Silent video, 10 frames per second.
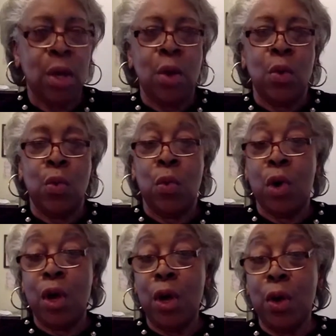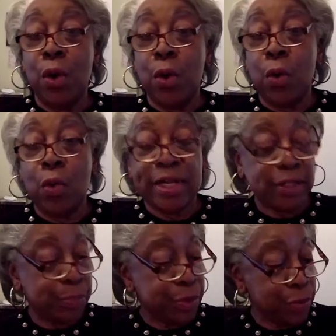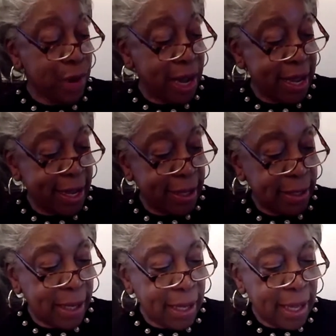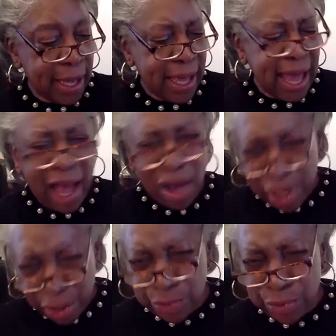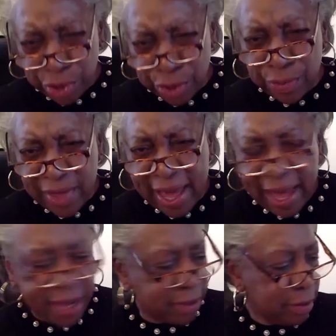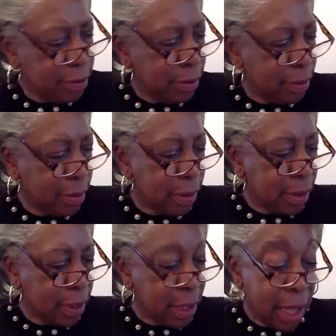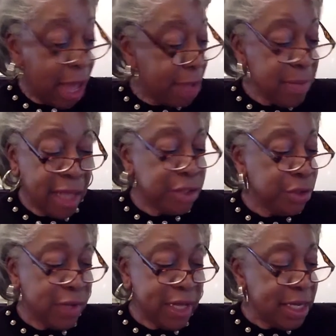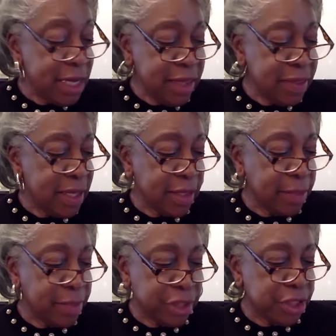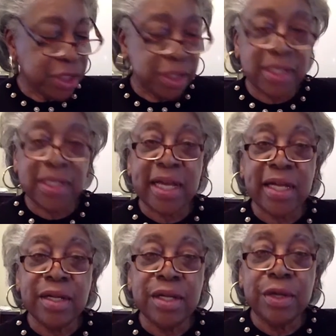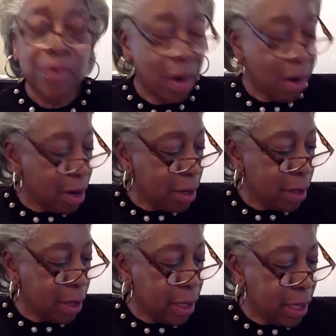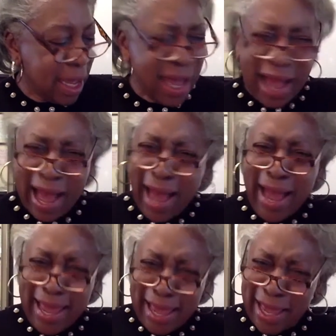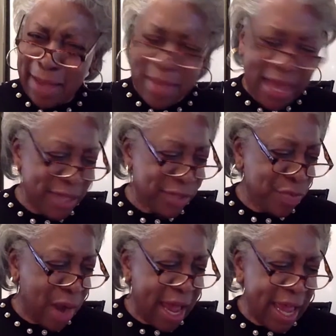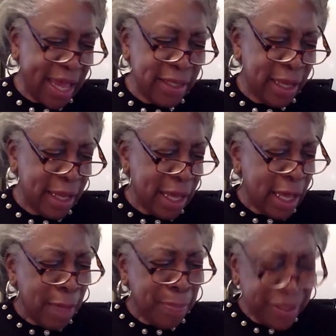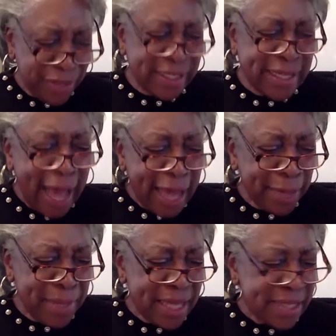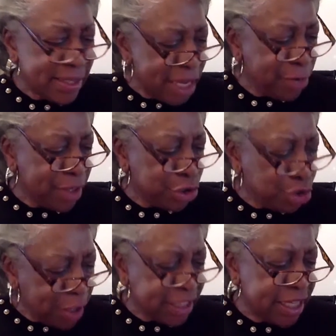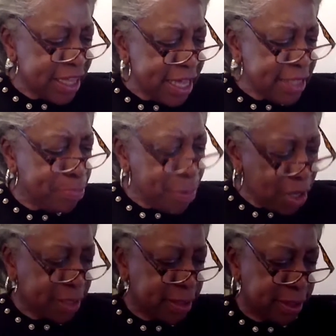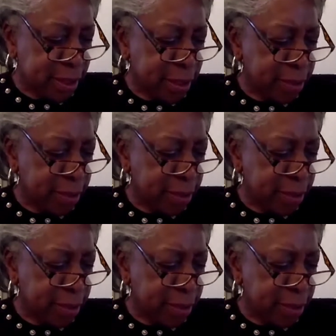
Whoa, whispered Ryan. How did you do that? I'm not doing anything, the magician said. You are. I am, asked Ryan, but there's gotta be a secret trick to these books.